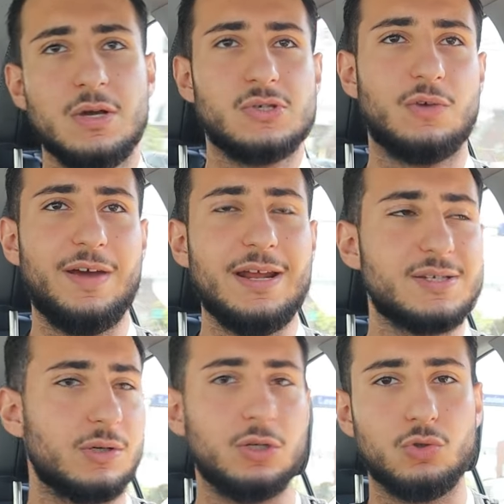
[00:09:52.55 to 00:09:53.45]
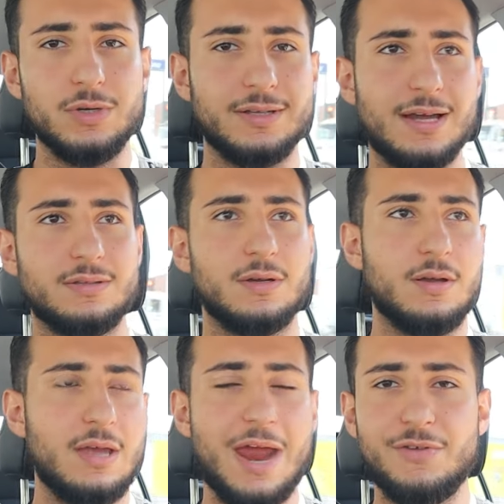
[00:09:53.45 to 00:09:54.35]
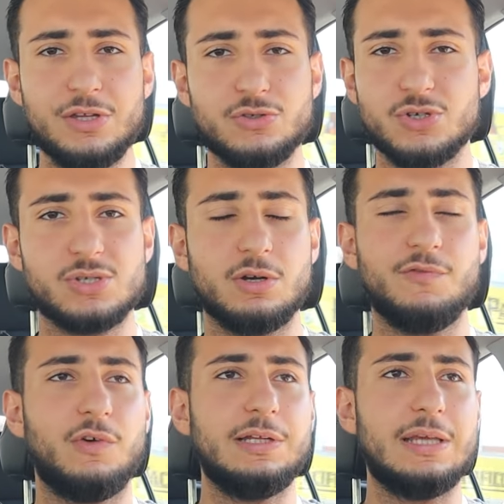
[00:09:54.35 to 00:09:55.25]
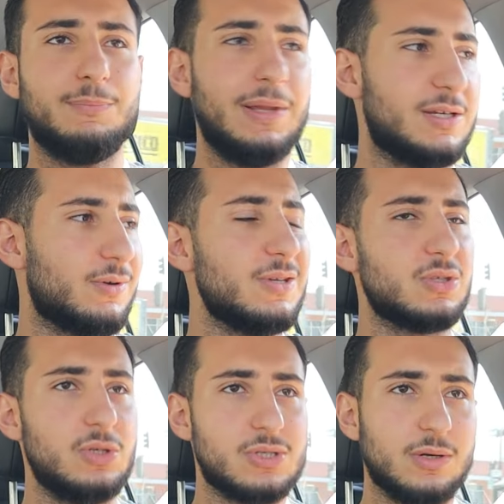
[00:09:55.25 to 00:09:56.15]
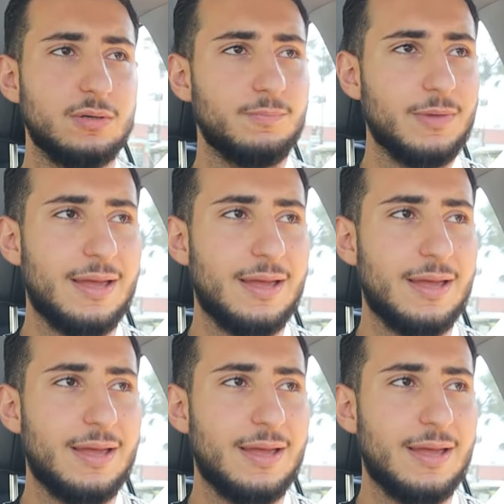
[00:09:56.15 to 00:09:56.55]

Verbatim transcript: So when I started doing that, everything just started falling in place, right? So you start